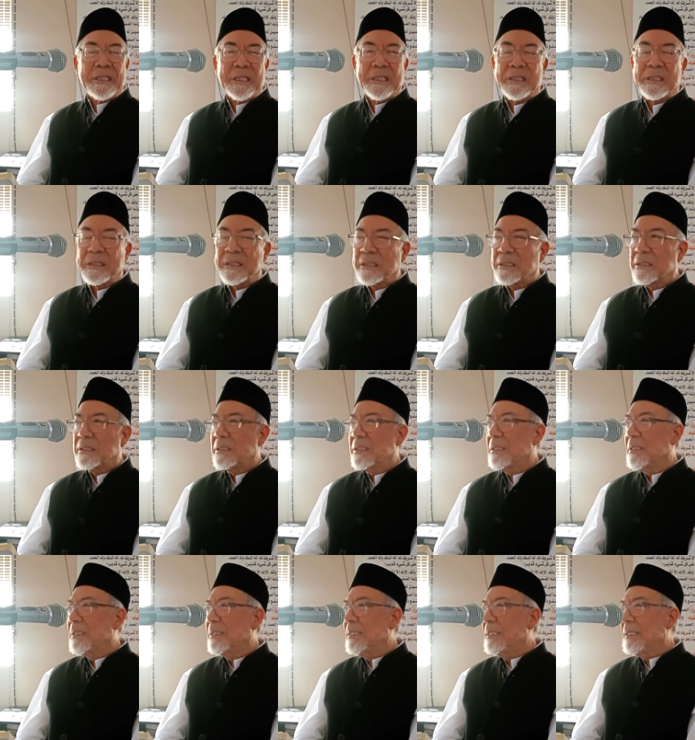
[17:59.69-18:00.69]
it.
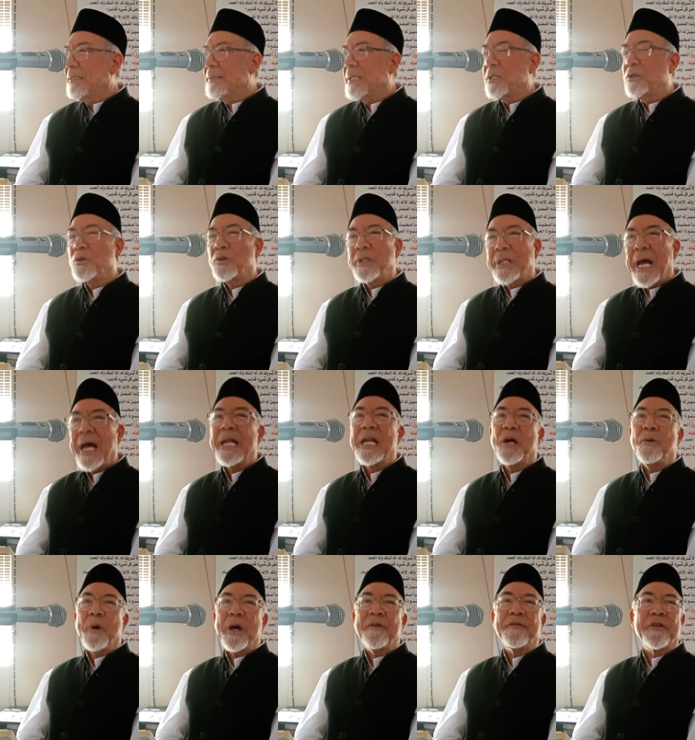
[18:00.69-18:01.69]
That you
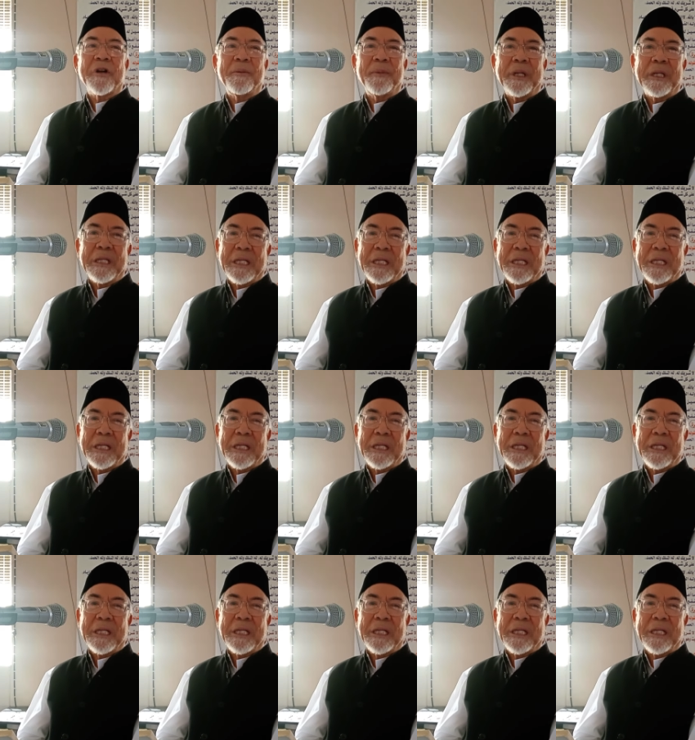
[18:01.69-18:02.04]
turn away from